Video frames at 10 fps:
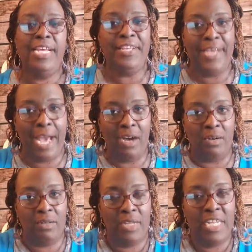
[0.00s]

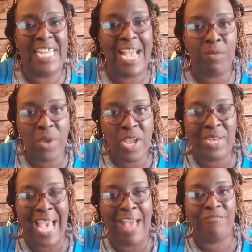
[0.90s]
Y'all, that reel
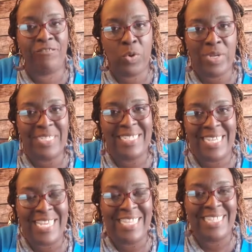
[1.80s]
got
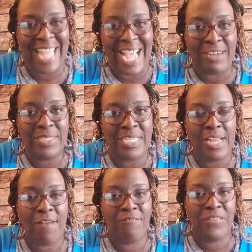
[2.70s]

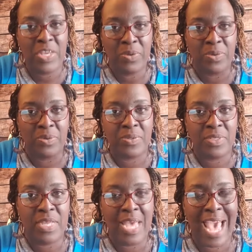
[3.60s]
14,000
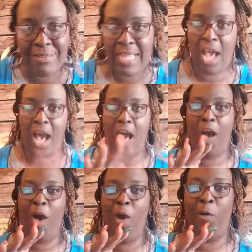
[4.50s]
views. I was like,
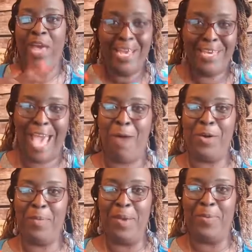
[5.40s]
oh, y'all
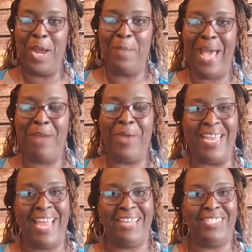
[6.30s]
want to be a part of my
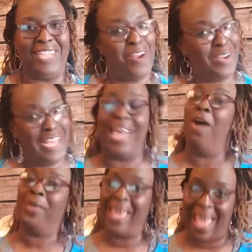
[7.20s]
weight loss
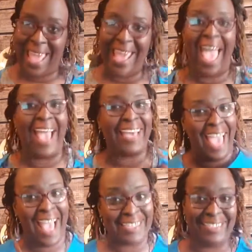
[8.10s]
journey? Okay, I
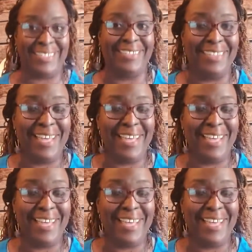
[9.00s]
got you.